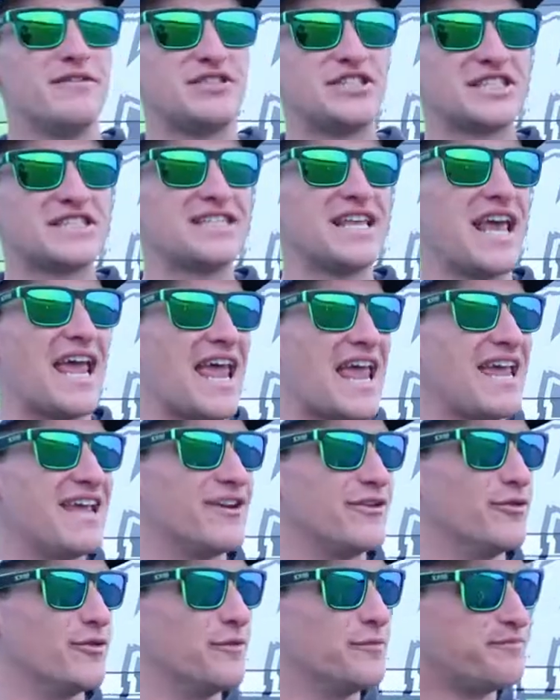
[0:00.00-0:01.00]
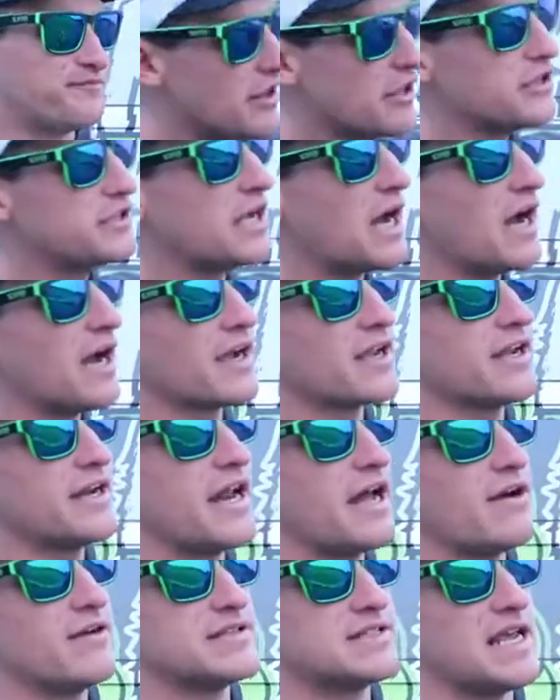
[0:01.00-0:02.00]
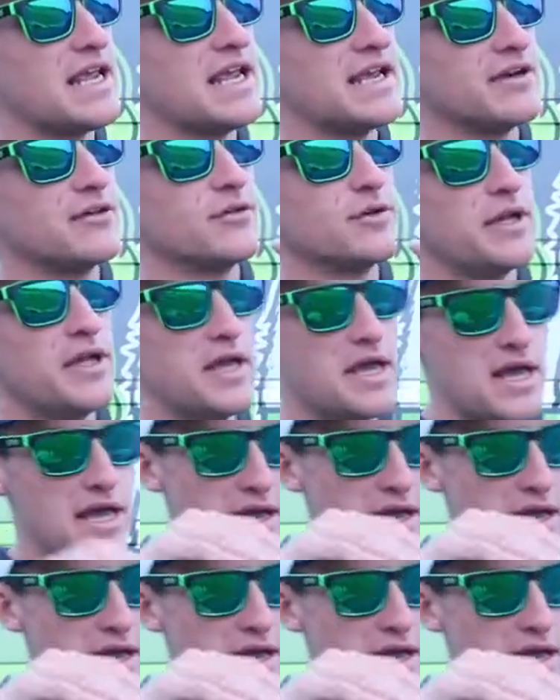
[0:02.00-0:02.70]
It was just the angle, the dock and how it's angled.